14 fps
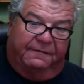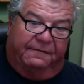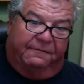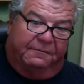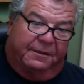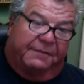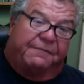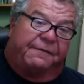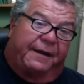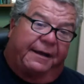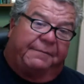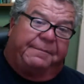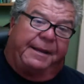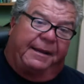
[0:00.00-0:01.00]
with
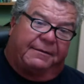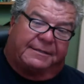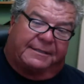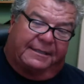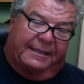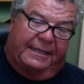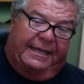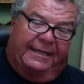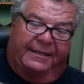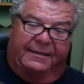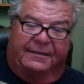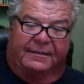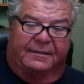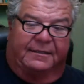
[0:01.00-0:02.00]
5 pounds of lead
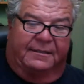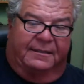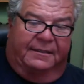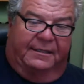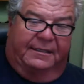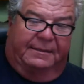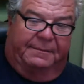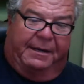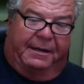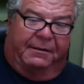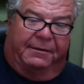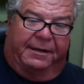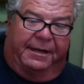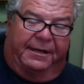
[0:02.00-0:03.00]
and a
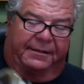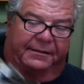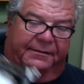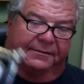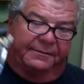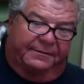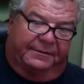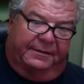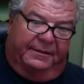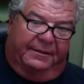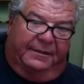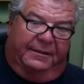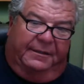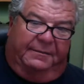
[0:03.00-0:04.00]
power handle.
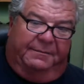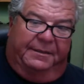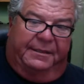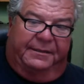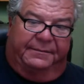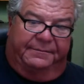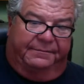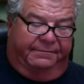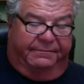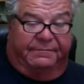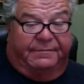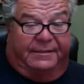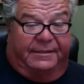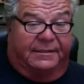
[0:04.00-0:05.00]
But
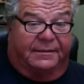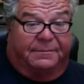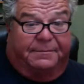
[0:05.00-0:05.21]
this is